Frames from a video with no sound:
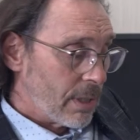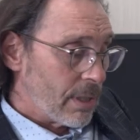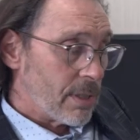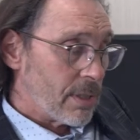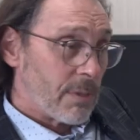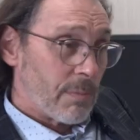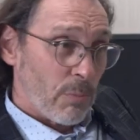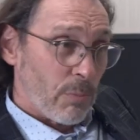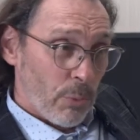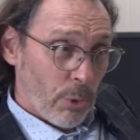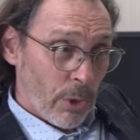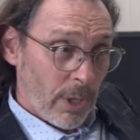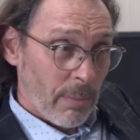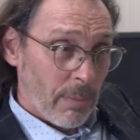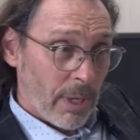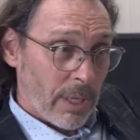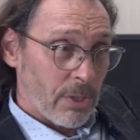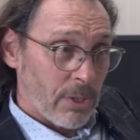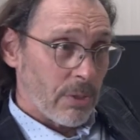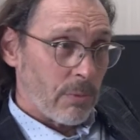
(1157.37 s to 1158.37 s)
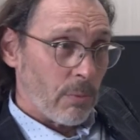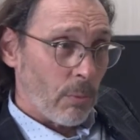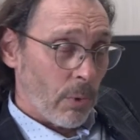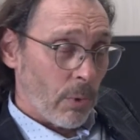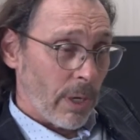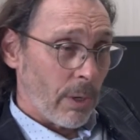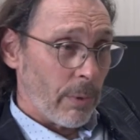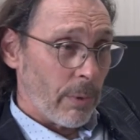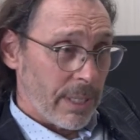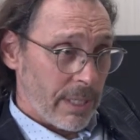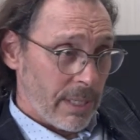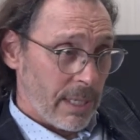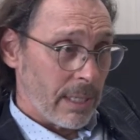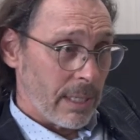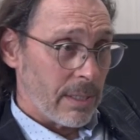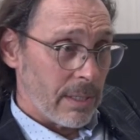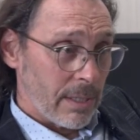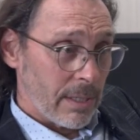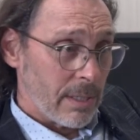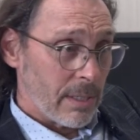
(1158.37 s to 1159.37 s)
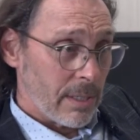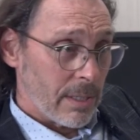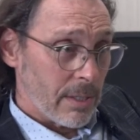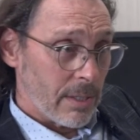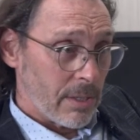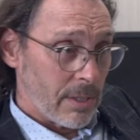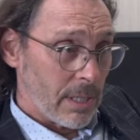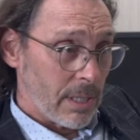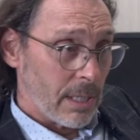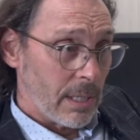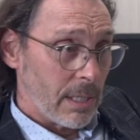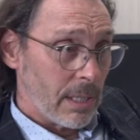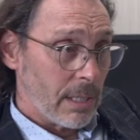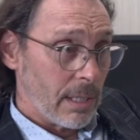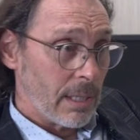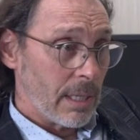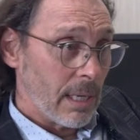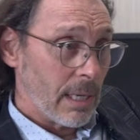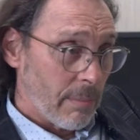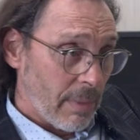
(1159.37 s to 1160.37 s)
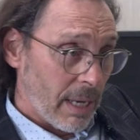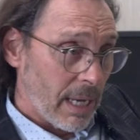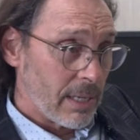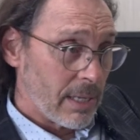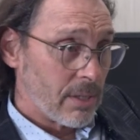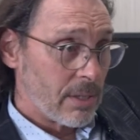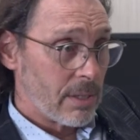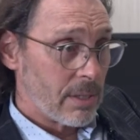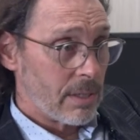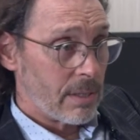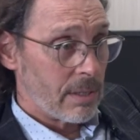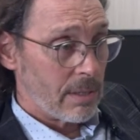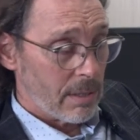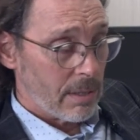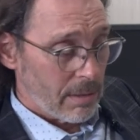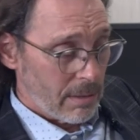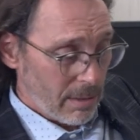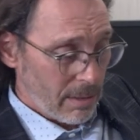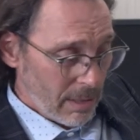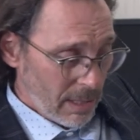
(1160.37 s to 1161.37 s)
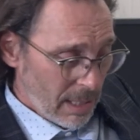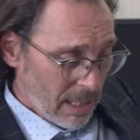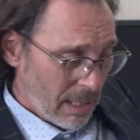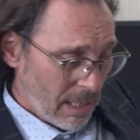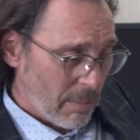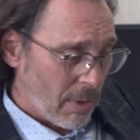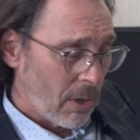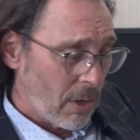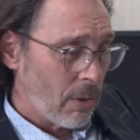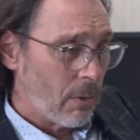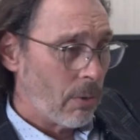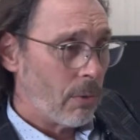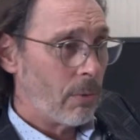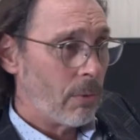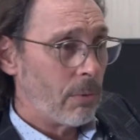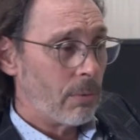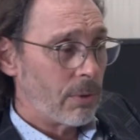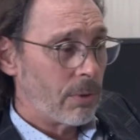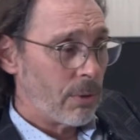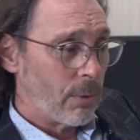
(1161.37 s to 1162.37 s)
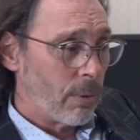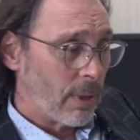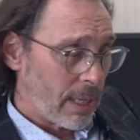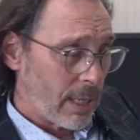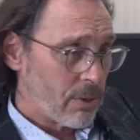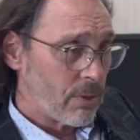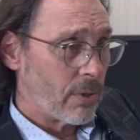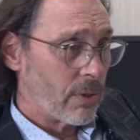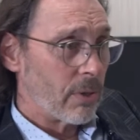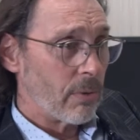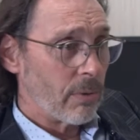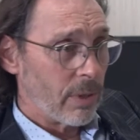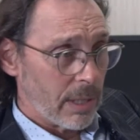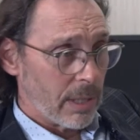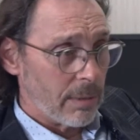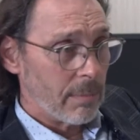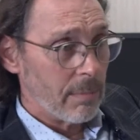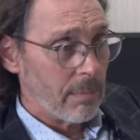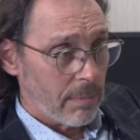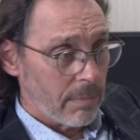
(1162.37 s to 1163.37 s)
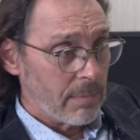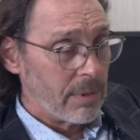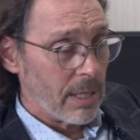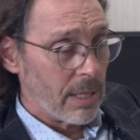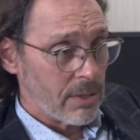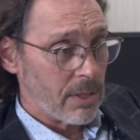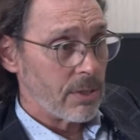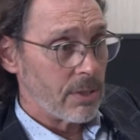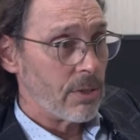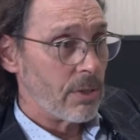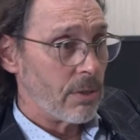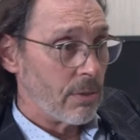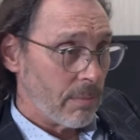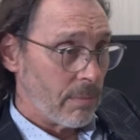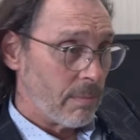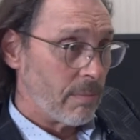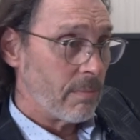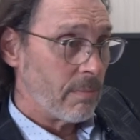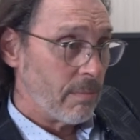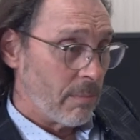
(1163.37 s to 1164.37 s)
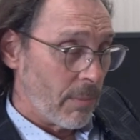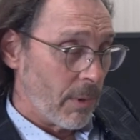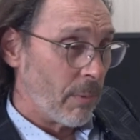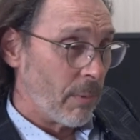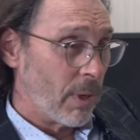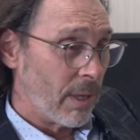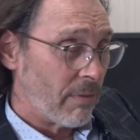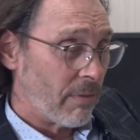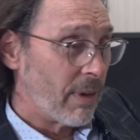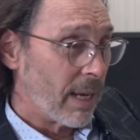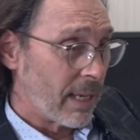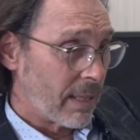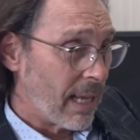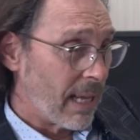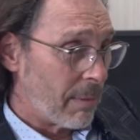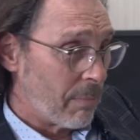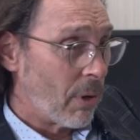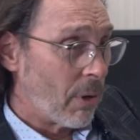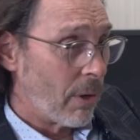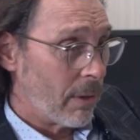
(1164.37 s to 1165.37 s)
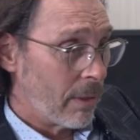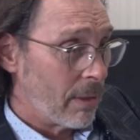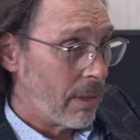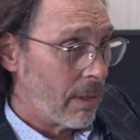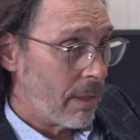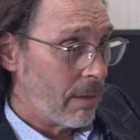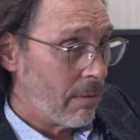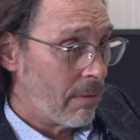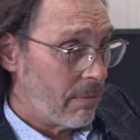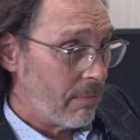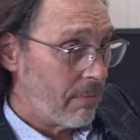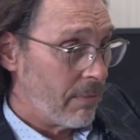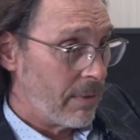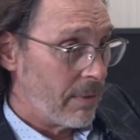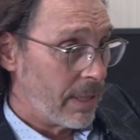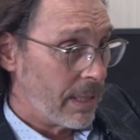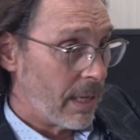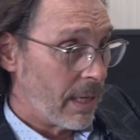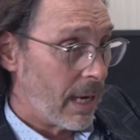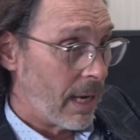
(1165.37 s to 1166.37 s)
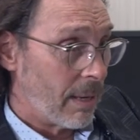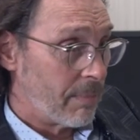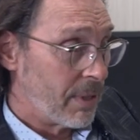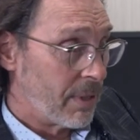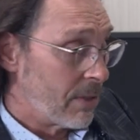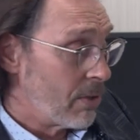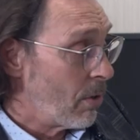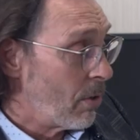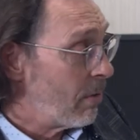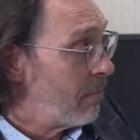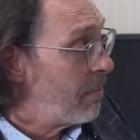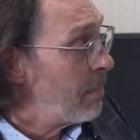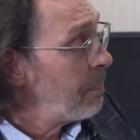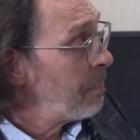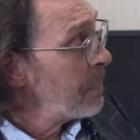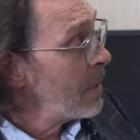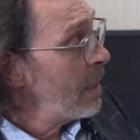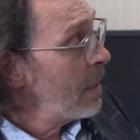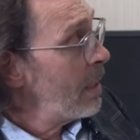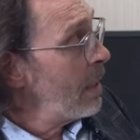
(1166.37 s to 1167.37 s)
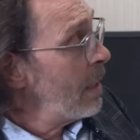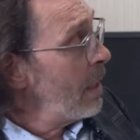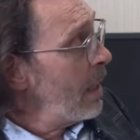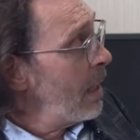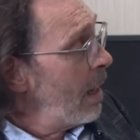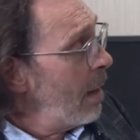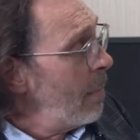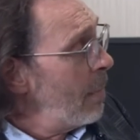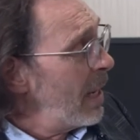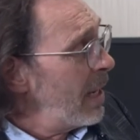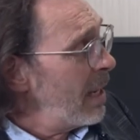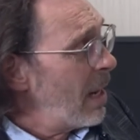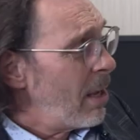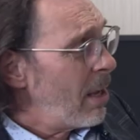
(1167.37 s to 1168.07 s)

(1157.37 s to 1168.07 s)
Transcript: is pretty much where we tend to see MS, NMO to a lesser degree does it too, but will affect that part of the optic nerve. But